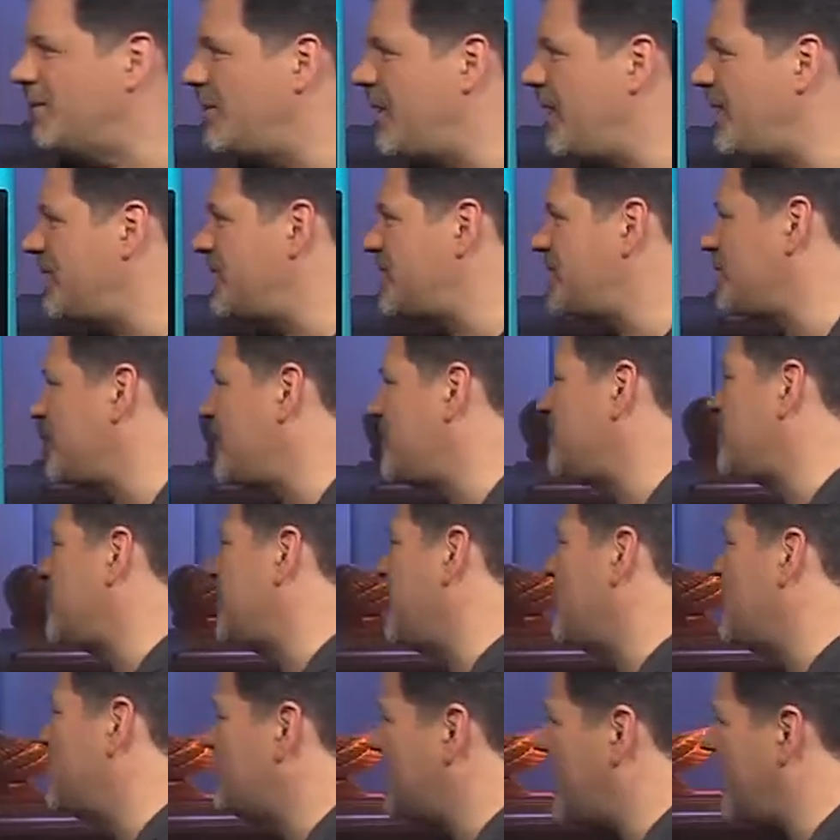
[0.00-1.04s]
Well, the scripture
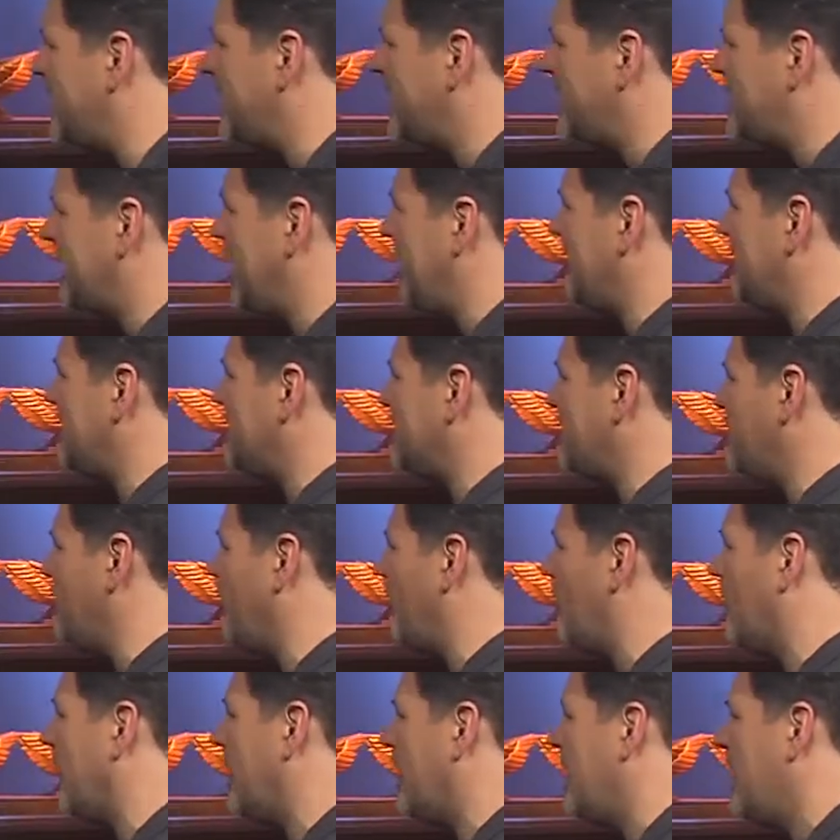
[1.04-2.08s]
goes on to tell us
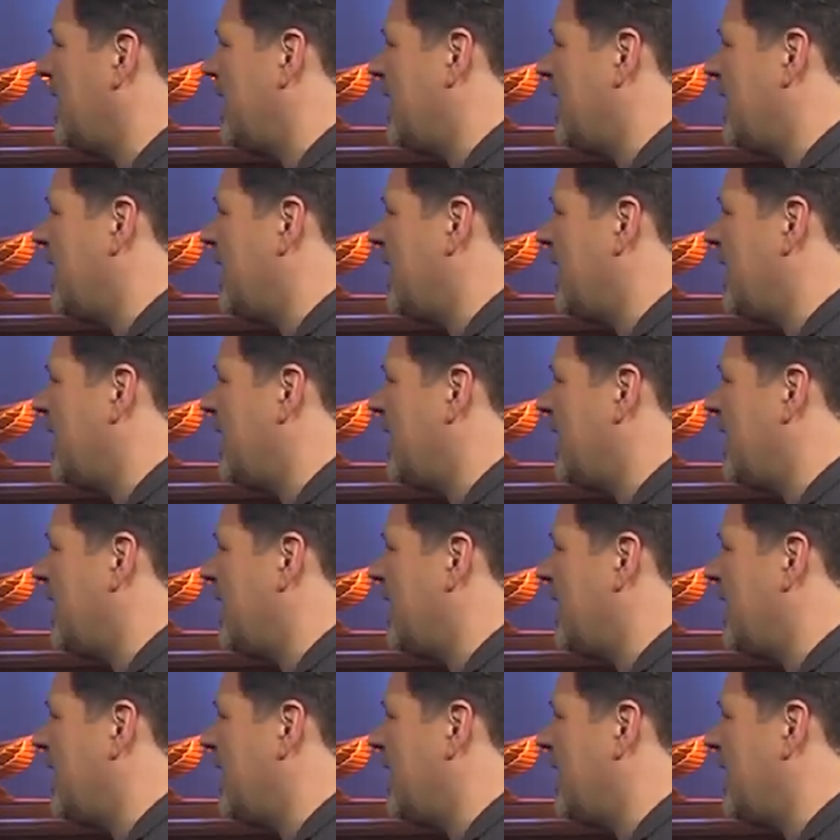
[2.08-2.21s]
more.